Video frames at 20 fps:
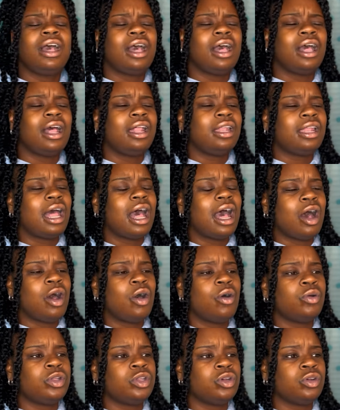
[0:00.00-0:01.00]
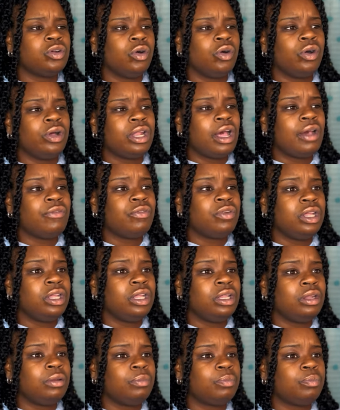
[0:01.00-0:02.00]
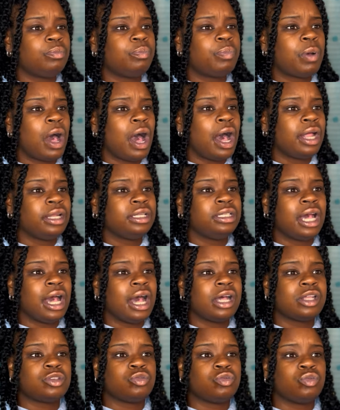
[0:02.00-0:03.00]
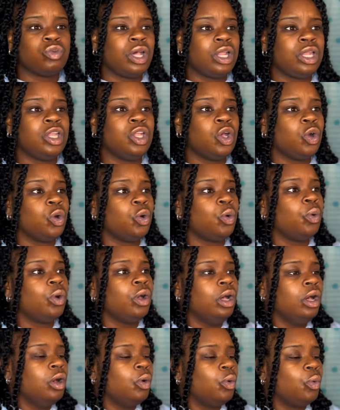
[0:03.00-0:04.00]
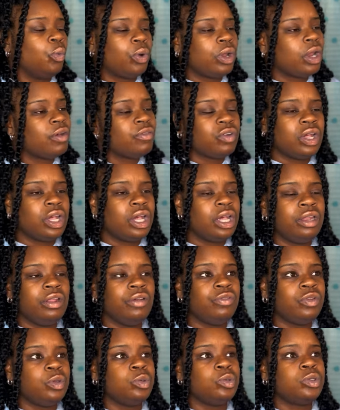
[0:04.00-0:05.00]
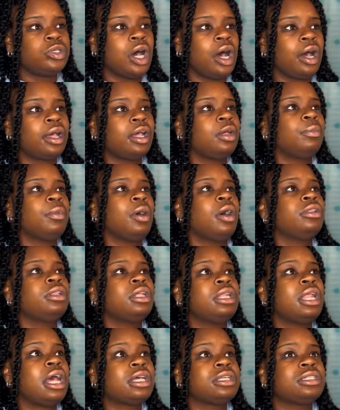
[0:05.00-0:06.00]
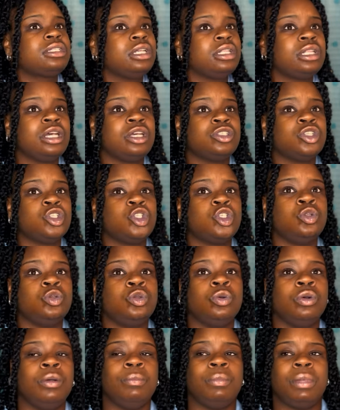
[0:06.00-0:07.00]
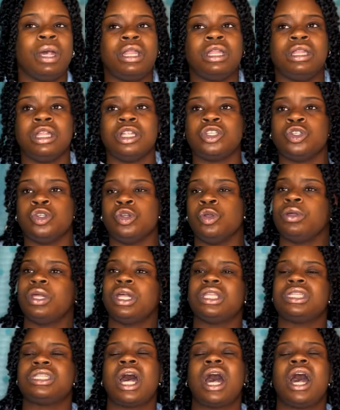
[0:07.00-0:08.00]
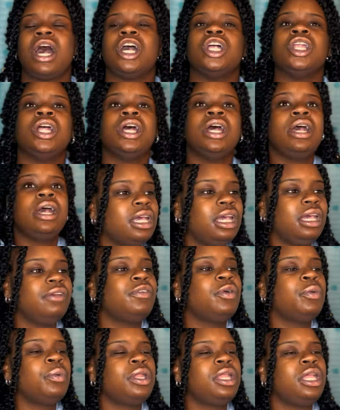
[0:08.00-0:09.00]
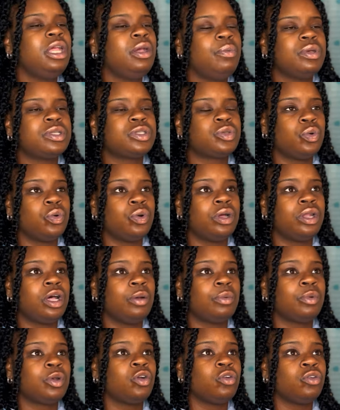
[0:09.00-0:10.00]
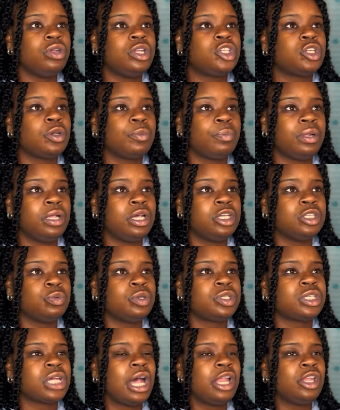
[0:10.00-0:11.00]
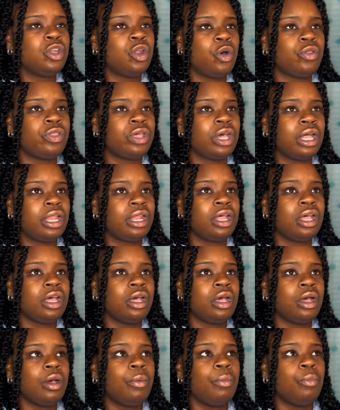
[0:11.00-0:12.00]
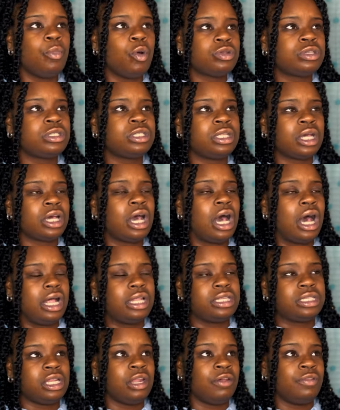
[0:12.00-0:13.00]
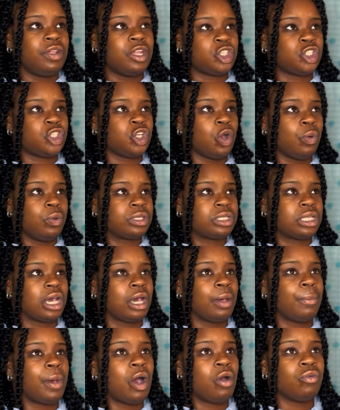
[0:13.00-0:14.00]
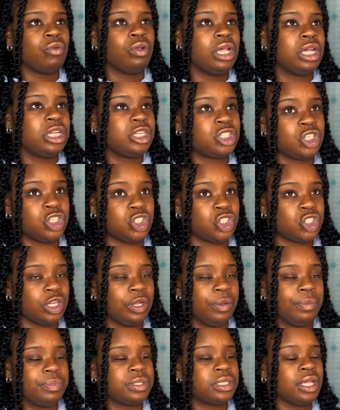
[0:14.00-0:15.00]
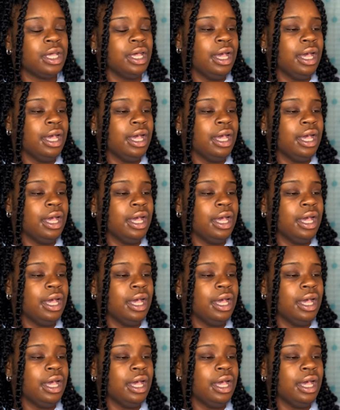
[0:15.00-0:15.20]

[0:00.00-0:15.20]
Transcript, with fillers: And now you're on every podcast, radio, whatever interview talking about the nasty things that you do in bed and that you don't get tired. Even when he was on um Caresha Please, which I know that most of the content of that show is like about relationships